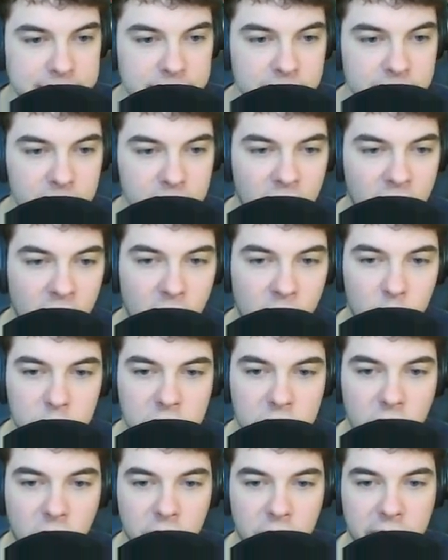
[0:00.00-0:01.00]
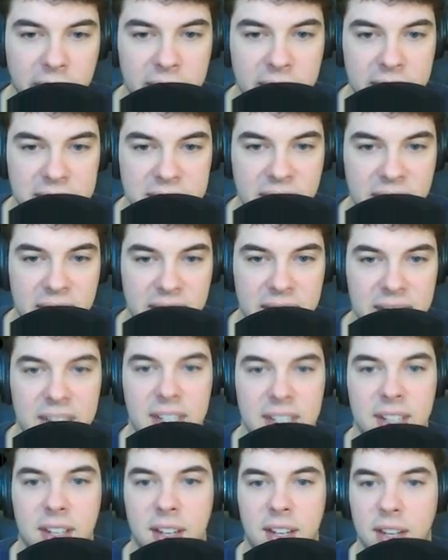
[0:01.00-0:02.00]
We call that
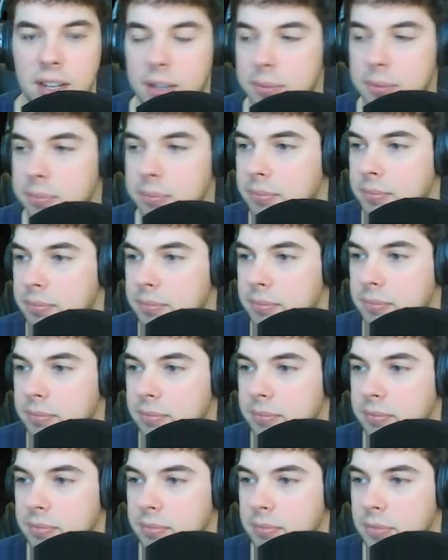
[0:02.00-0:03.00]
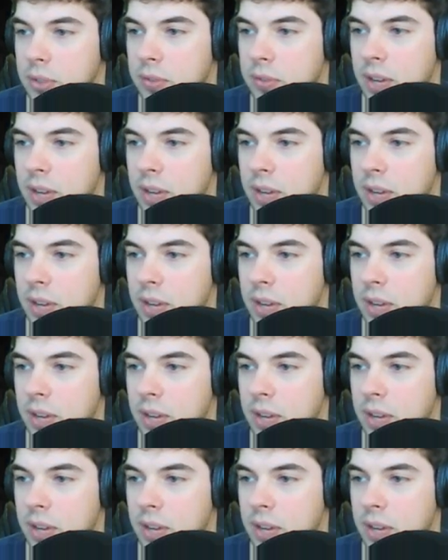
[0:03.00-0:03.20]
anxiety. You've